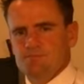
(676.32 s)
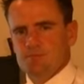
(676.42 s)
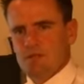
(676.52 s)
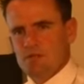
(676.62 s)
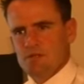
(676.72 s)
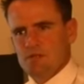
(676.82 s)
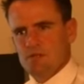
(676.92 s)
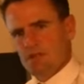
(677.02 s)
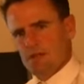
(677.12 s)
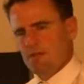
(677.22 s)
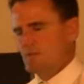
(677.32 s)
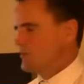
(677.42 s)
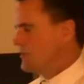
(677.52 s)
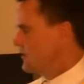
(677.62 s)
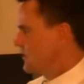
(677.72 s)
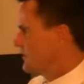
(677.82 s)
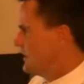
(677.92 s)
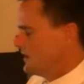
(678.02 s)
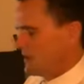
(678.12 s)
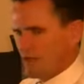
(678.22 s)
No? Okay, we'll move on.
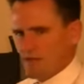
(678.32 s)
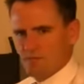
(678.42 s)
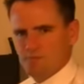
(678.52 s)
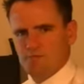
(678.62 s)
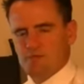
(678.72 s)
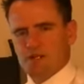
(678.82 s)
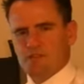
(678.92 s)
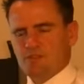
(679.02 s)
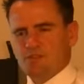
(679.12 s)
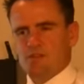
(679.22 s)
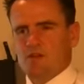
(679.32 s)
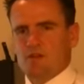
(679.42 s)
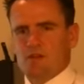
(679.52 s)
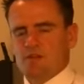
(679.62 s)
I guess just to highlight,